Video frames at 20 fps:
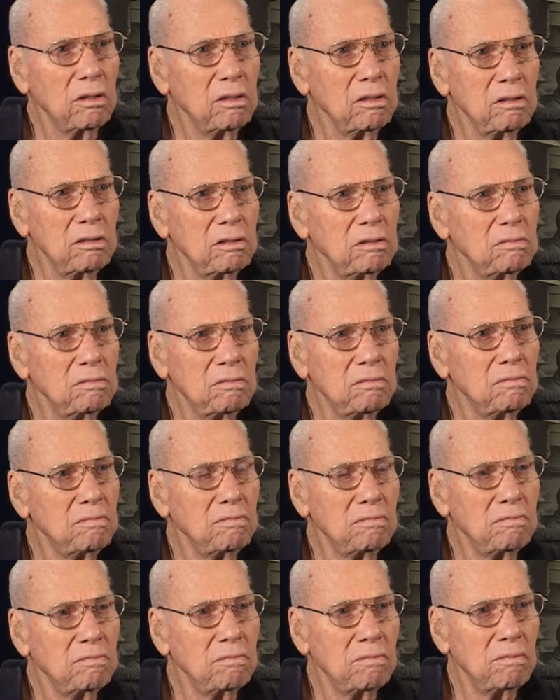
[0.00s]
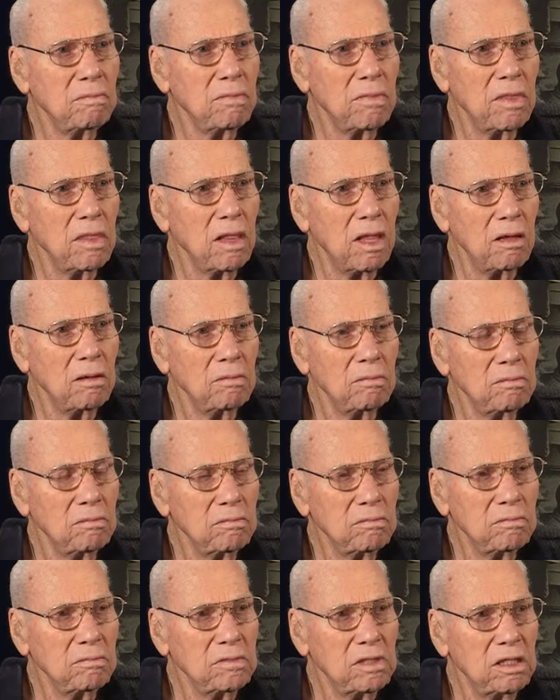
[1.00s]
One bullet came through
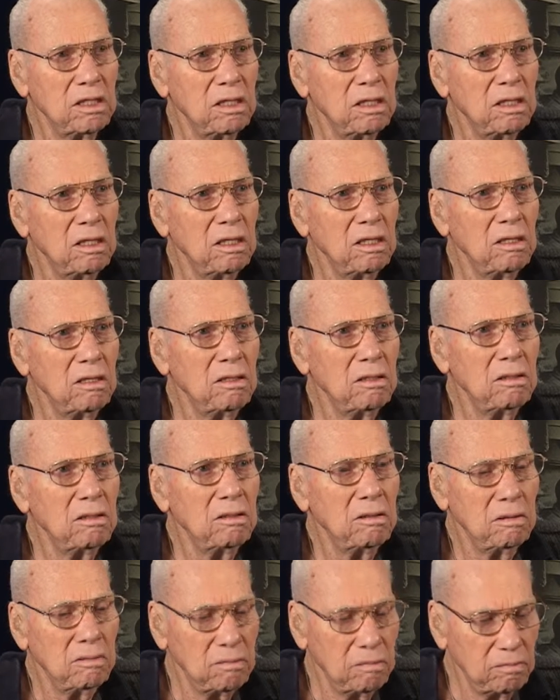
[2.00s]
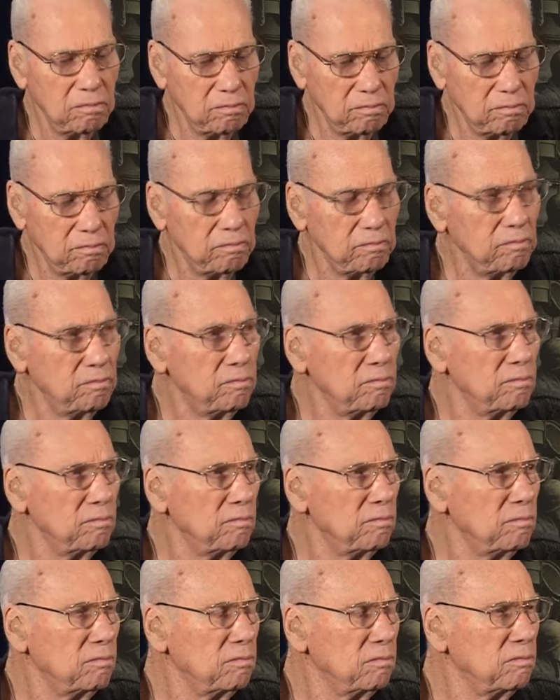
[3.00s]
the plane in over Italy,
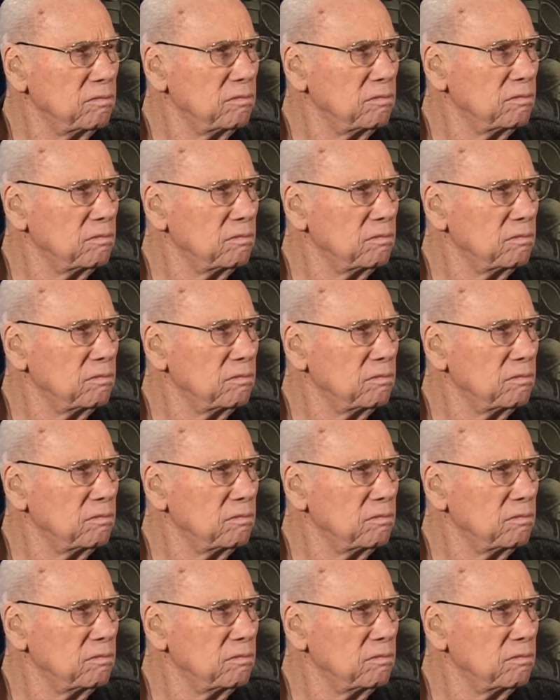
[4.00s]
I think.